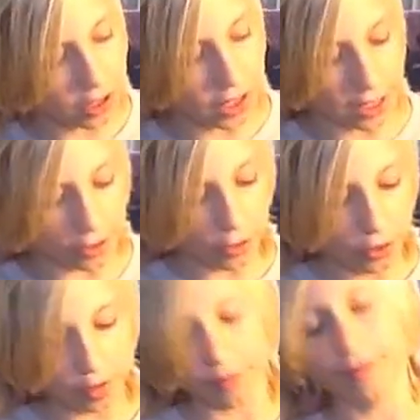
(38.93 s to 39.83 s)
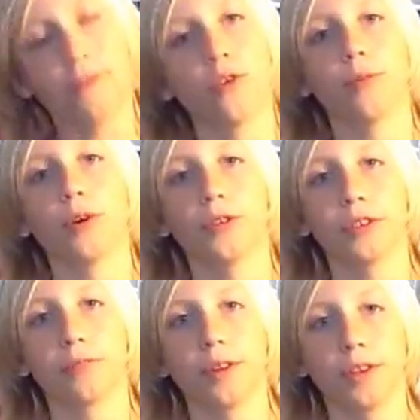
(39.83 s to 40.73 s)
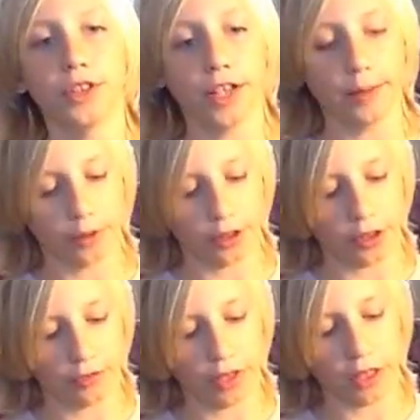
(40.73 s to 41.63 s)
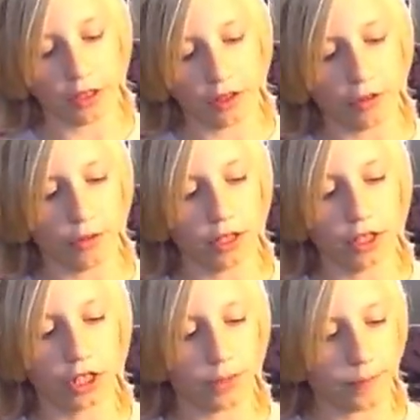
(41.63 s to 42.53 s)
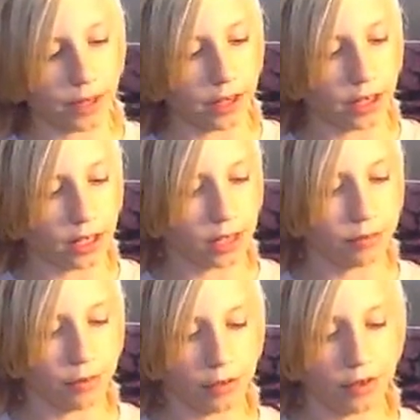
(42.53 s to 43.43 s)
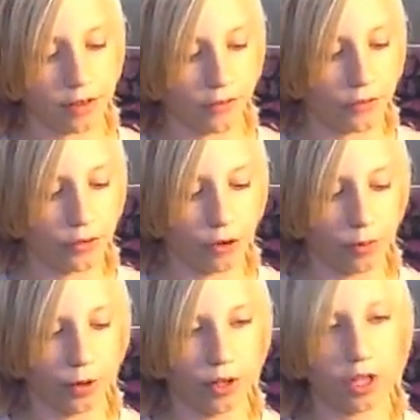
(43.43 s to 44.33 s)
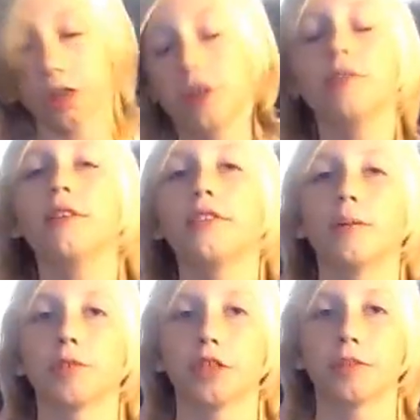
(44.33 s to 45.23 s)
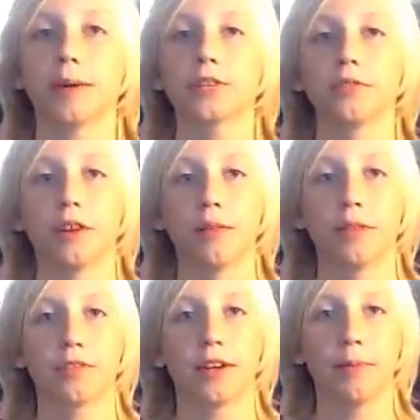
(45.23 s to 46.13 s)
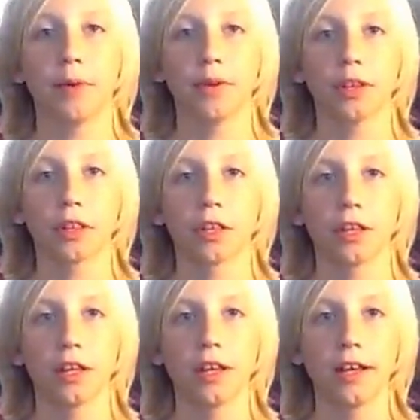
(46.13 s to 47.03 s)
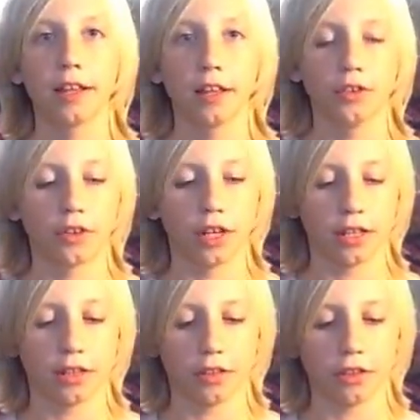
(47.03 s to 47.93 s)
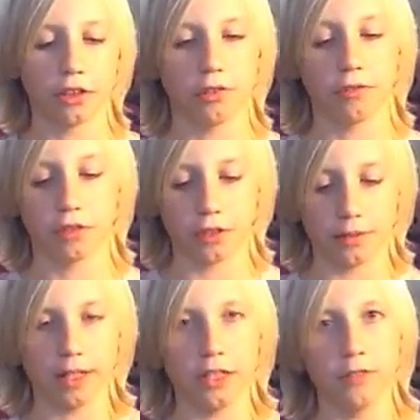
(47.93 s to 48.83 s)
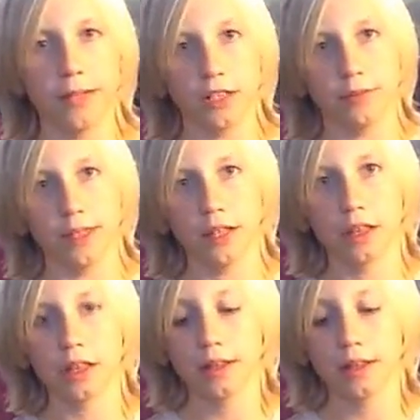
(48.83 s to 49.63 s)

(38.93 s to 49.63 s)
can hold up to 4 bullets, 1 in the chamber and 3 in the storage. It comes with 4 bullets. 2 of them are the special Zombiestrike bullets that look like the syringe measurements.